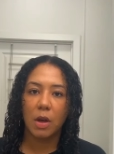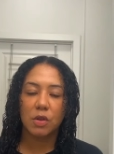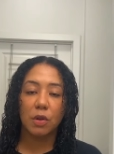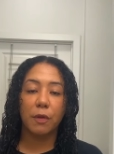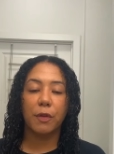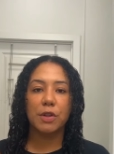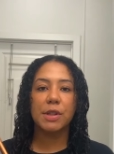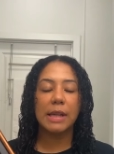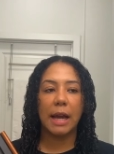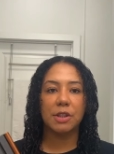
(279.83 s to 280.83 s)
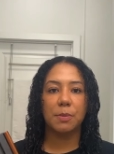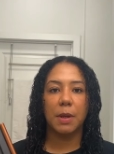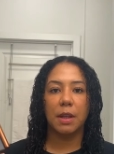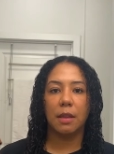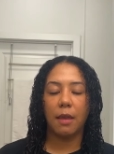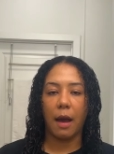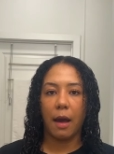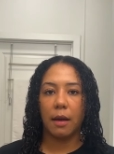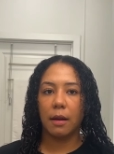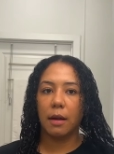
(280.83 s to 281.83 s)
So the first attachment
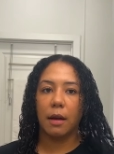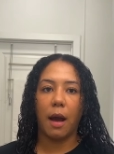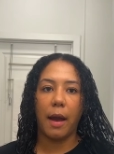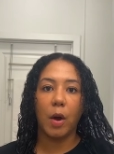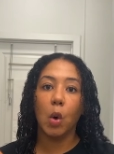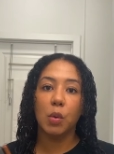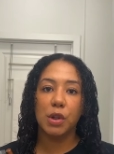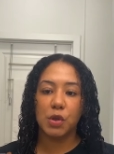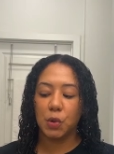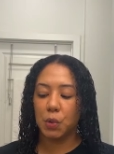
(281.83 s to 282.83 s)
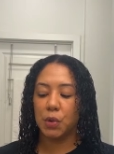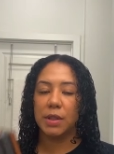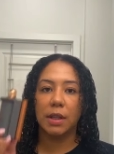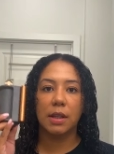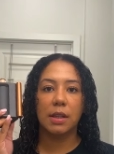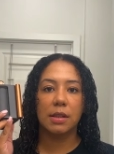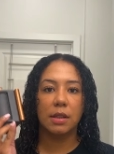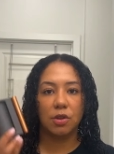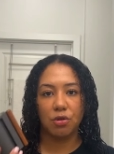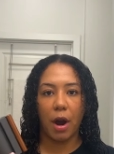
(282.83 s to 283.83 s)
that I always use is
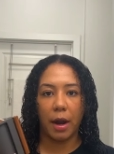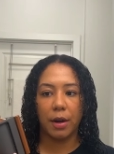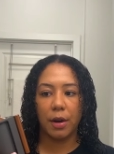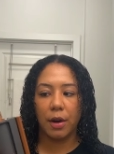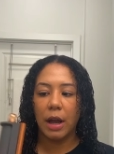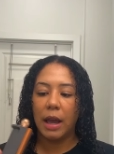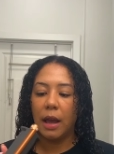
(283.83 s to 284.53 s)
the dryer.